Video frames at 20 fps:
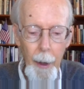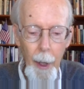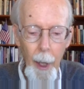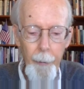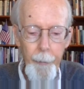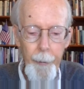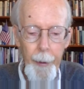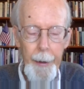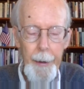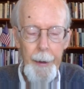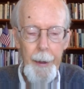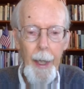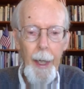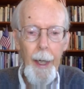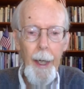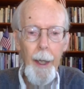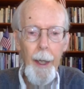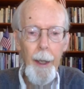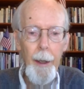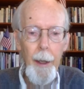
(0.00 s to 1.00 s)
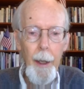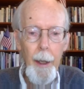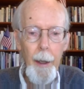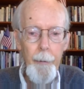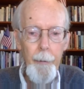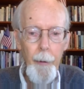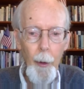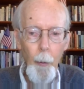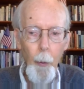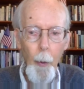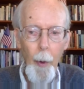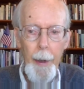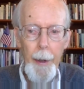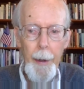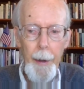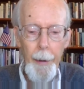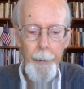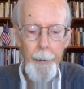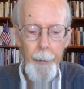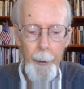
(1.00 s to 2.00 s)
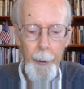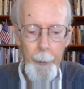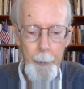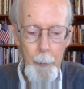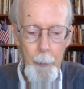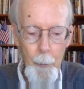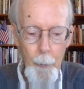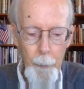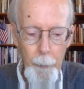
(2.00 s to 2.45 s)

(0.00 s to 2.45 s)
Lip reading: love and care for one another.